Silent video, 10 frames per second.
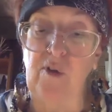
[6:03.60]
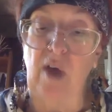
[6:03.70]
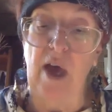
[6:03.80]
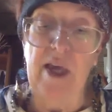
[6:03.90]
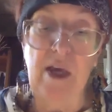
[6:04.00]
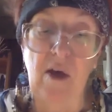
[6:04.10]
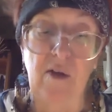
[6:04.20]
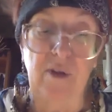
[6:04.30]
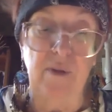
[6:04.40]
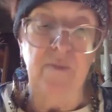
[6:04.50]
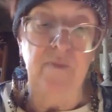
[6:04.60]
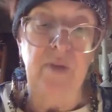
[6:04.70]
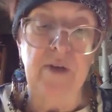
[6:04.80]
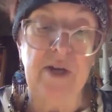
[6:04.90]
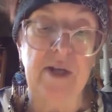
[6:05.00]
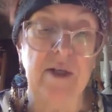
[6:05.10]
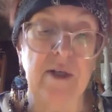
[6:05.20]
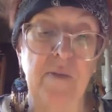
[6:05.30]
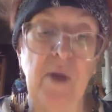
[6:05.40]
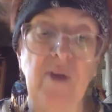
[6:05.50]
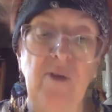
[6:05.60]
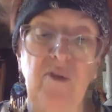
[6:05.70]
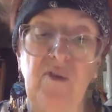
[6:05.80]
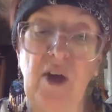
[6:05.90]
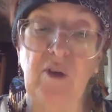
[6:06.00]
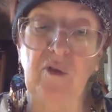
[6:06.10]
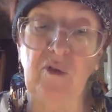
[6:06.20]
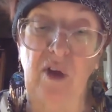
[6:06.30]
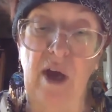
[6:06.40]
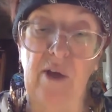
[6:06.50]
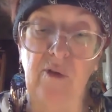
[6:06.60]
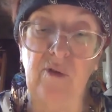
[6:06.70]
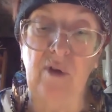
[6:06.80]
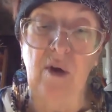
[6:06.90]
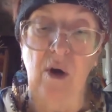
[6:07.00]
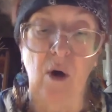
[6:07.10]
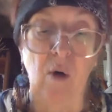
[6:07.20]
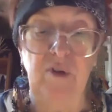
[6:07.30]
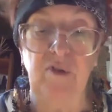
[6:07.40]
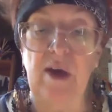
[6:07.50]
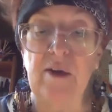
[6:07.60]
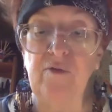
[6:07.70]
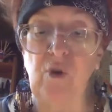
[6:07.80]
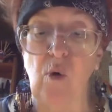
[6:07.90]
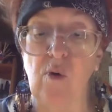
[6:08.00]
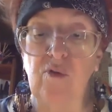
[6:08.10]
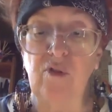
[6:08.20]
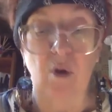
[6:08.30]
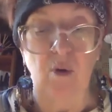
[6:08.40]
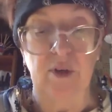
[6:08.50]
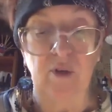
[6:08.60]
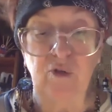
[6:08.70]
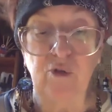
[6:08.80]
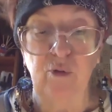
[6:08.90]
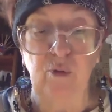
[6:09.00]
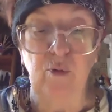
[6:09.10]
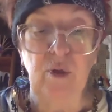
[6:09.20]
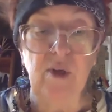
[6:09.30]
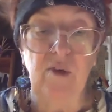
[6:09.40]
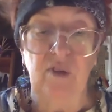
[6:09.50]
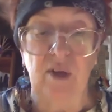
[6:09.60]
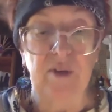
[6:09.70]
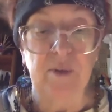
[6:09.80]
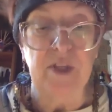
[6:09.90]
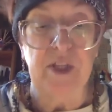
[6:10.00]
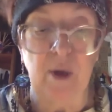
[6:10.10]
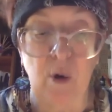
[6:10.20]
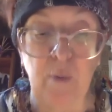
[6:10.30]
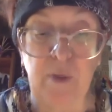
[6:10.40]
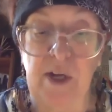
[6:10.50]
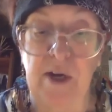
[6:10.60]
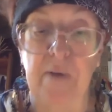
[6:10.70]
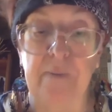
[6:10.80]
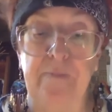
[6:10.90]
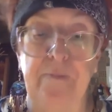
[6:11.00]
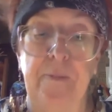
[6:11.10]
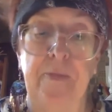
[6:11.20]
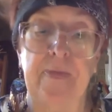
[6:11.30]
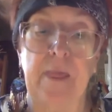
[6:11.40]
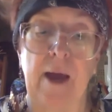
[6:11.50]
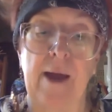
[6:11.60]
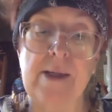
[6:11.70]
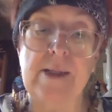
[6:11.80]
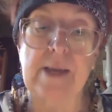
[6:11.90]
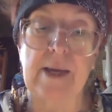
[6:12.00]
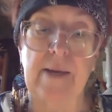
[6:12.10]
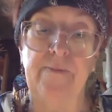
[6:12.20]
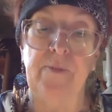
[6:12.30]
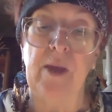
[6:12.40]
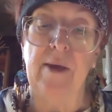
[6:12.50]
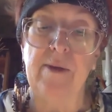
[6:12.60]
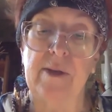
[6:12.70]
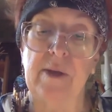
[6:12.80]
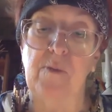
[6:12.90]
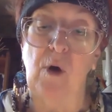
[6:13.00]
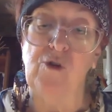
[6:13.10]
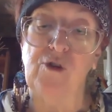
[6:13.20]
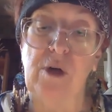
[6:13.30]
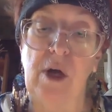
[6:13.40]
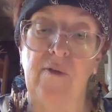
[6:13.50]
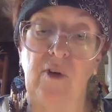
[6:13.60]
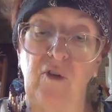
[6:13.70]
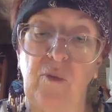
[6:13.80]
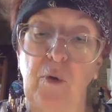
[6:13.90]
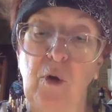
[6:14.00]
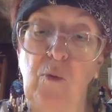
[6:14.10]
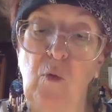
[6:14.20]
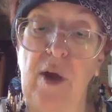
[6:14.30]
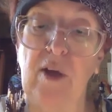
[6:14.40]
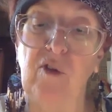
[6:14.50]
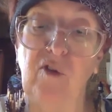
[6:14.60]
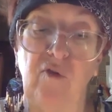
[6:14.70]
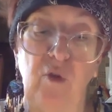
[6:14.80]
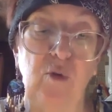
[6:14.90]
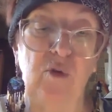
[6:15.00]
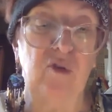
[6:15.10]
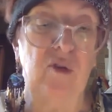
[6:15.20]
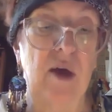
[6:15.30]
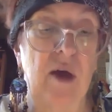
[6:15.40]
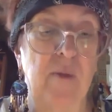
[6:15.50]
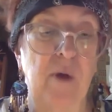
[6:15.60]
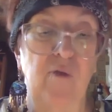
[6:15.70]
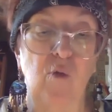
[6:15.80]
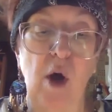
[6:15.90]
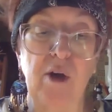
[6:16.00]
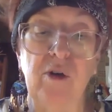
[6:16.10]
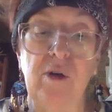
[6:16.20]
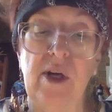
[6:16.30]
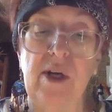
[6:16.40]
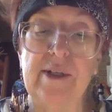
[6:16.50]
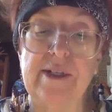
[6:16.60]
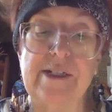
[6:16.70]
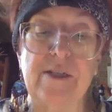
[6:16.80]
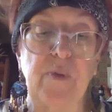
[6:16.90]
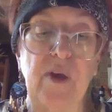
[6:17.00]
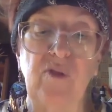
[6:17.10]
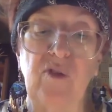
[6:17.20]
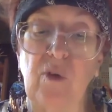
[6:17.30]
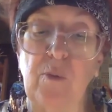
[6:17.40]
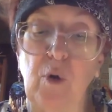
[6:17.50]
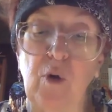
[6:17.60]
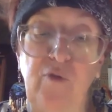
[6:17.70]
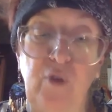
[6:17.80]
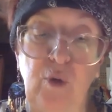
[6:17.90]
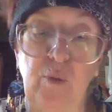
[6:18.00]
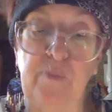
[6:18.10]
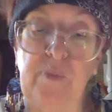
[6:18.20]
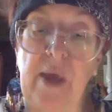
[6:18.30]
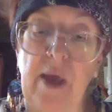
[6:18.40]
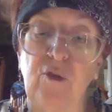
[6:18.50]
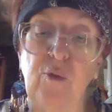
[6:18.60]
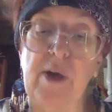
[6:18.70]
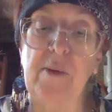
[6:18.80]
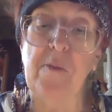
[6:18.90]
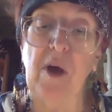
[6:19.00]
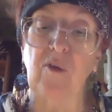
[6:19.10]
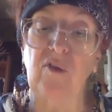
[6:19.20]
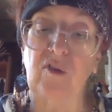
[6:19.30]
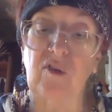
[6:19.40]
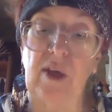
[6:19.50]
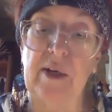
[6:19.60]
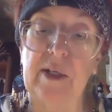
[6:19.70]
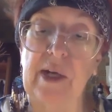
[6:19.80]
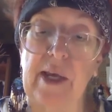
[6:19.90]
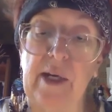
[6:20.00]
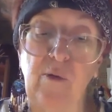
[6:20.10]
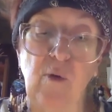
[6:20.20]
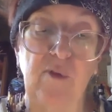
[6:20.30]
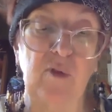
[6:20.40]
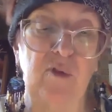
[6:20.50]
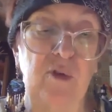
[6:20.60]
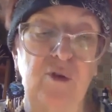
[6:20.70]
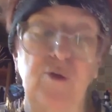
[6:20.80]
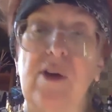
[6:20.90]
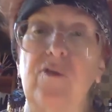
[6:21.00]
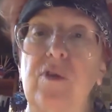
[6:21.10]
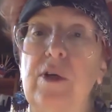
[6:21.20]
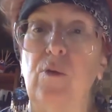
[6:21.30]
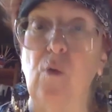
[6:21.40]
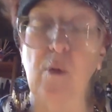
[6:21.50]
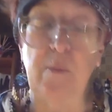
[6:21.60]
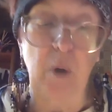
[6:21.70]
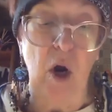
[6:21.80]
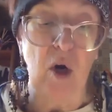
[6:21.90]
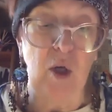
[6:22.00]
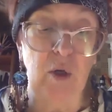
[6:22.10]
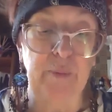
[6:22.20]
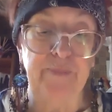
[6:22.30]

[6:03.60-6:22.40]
high health, taking abundance of exercise, always out of doors, though it is true, seldom in the open air. I say that the motion of a sperm whale's flukes above water dispenses a perfume, as when a musk-scented lady rustles her dress in a warm parlor.